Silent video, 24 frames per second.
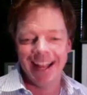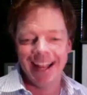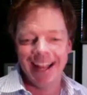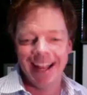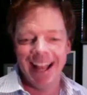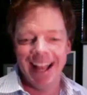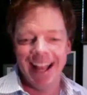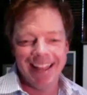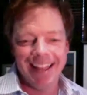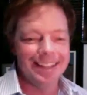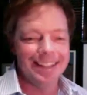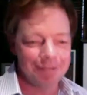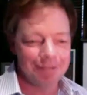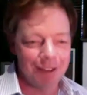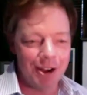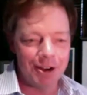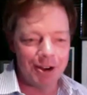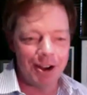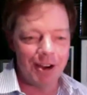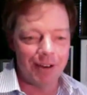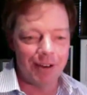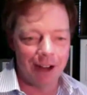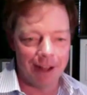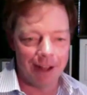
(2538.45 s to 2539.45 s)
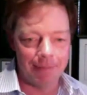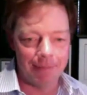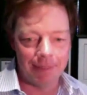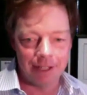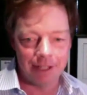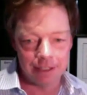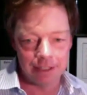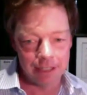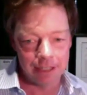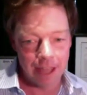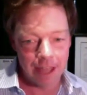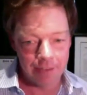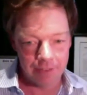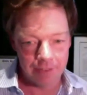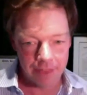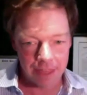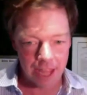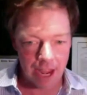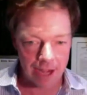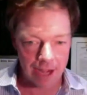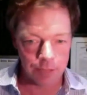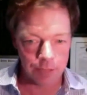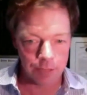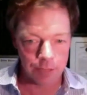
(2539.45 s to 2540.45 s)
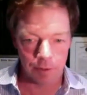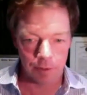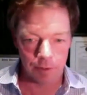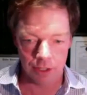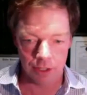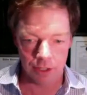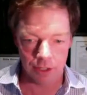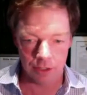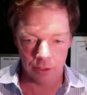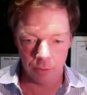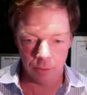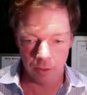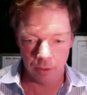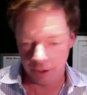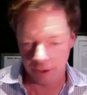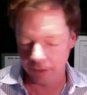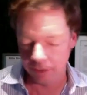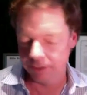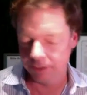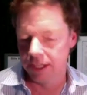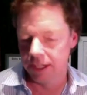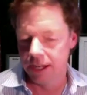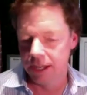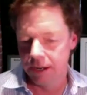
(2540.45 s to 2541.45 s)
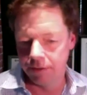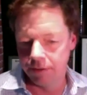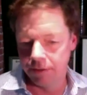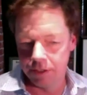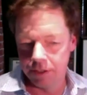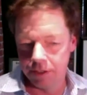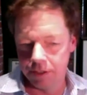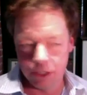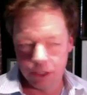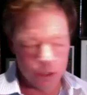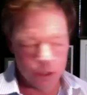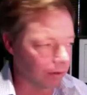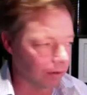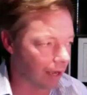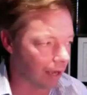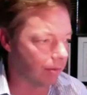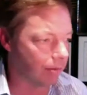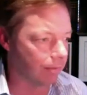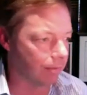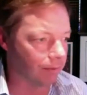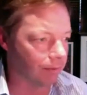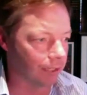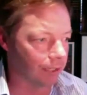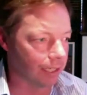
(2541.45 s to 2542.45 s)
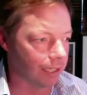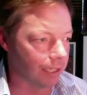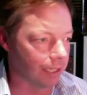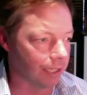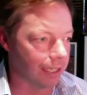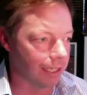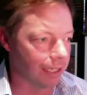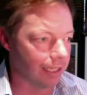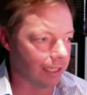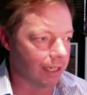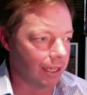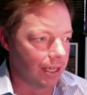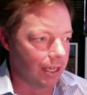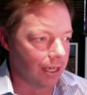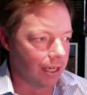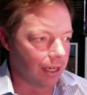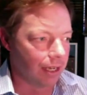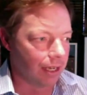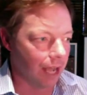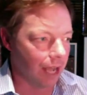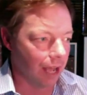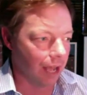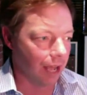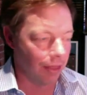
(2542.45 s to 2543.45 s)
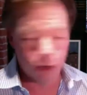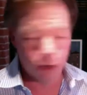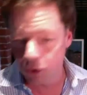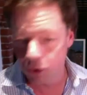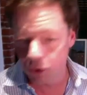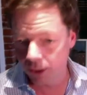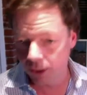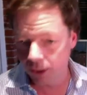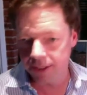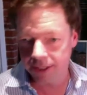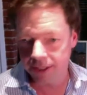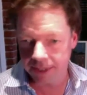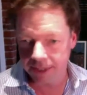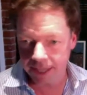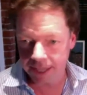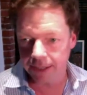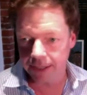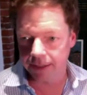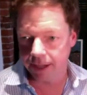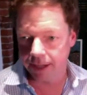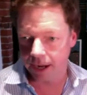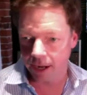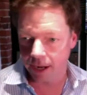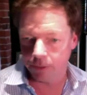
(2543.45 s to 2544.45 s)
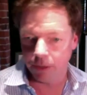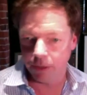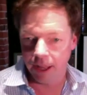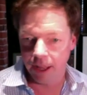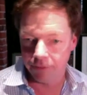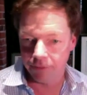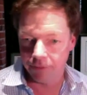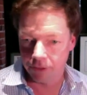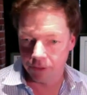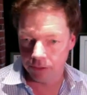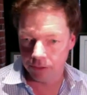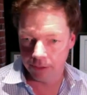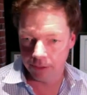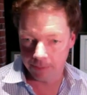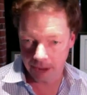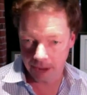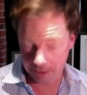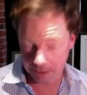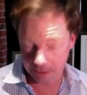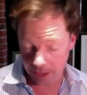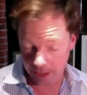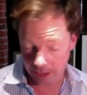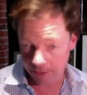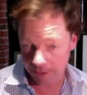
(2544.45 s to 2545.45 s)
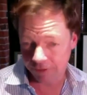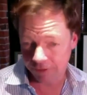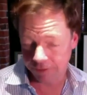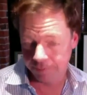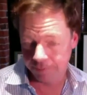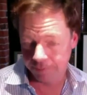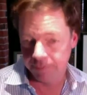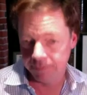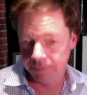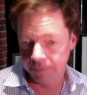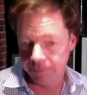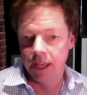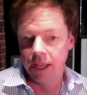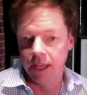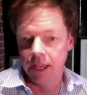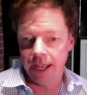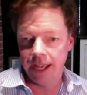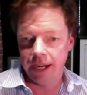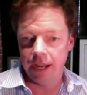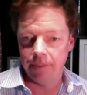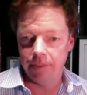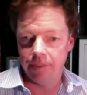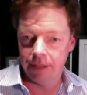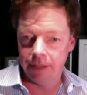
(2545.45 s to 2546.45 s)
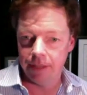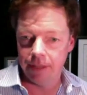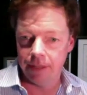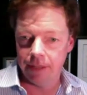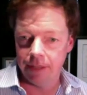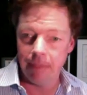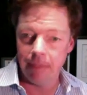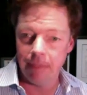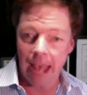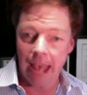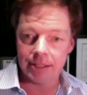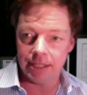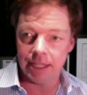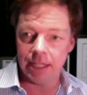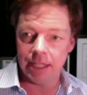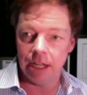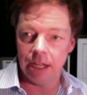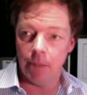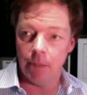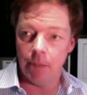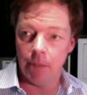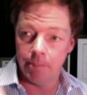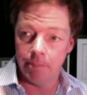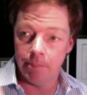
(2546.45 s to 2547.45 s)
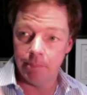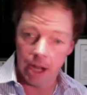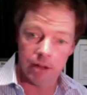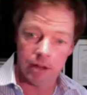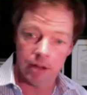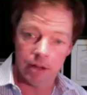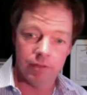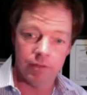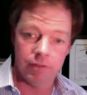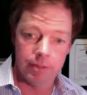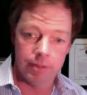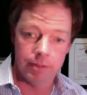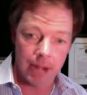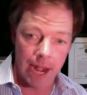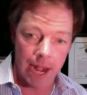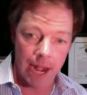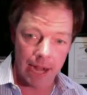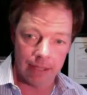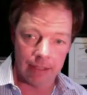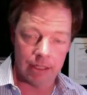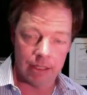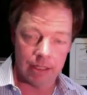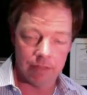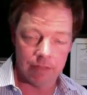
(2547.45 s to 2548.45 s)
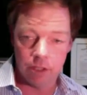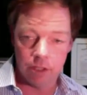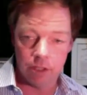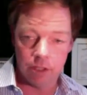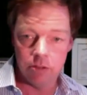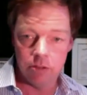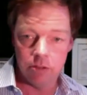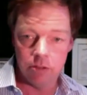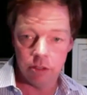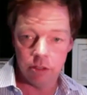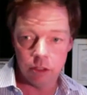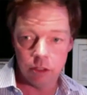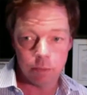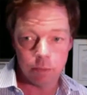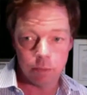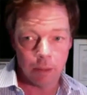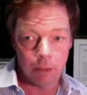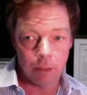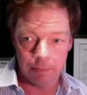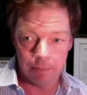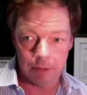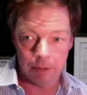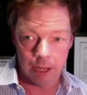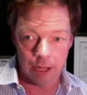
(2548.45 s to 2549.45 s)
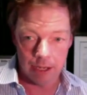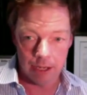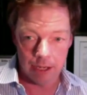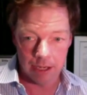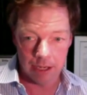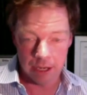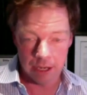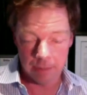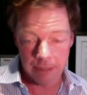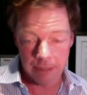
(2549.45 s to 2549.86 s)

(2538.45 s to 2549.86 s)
in this photo, I'm the 11th highest person in the world, which is probably uh, the coolest thing that I will ever do in my life. And I'm in the back seat above the pilot of a U-2 spy plane at about